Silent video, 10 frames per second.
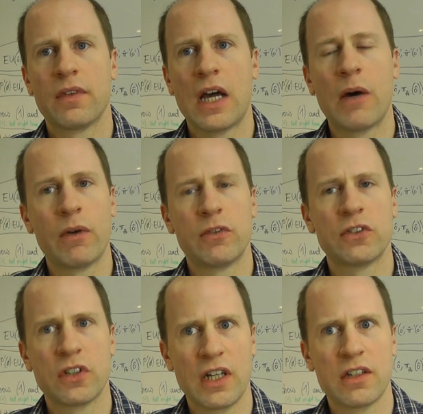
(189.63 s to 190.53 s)
however,
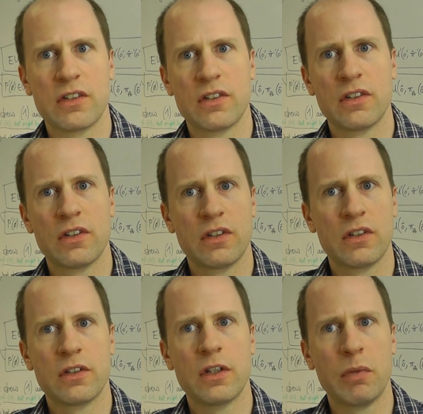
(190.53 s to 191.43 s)
to get
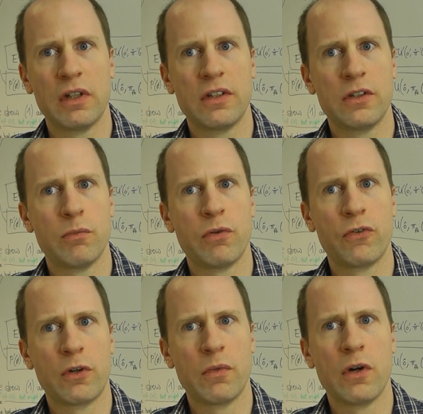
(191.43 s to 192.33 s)
the ability to
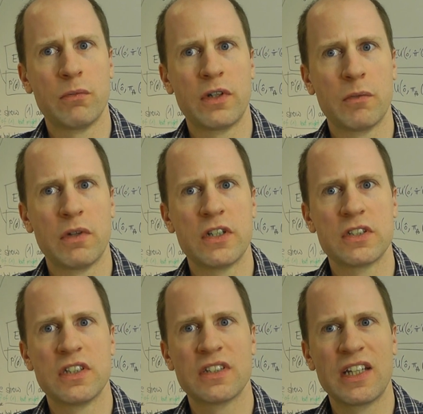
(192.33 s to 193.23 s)
perform whole brain
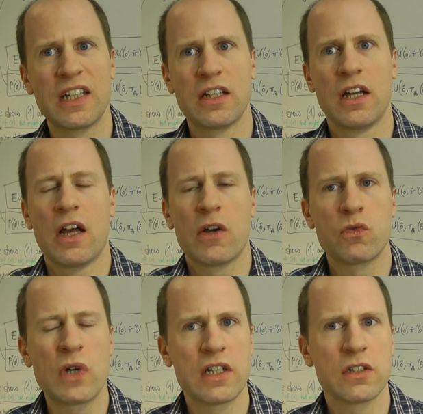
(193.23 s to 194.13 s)
emulation is any
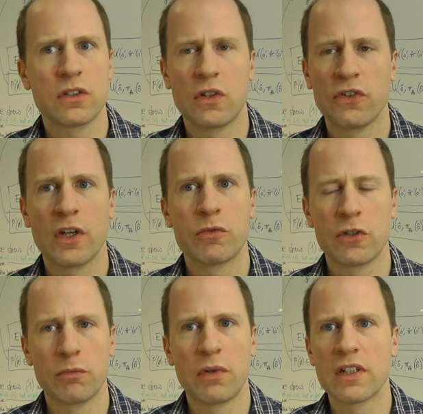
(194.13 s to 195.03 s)
radical
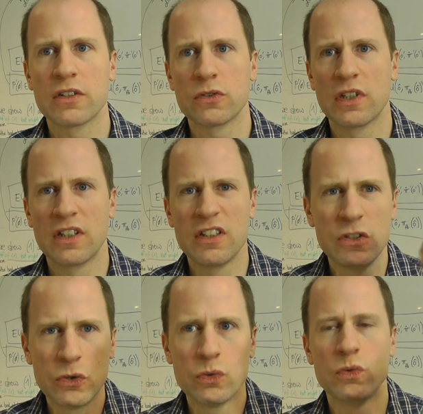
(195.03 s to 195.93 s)
conceptual breakthrough and a
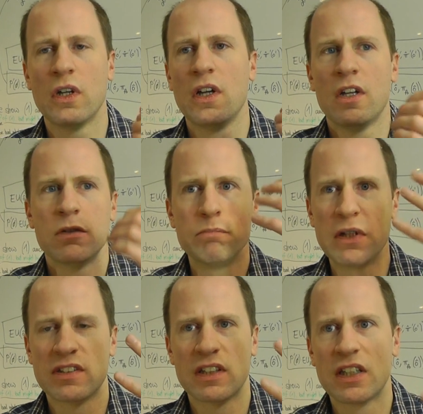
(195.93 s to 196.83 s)
new
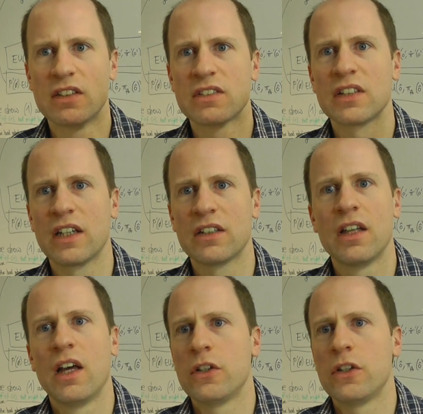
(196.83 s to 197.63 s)
basic insight.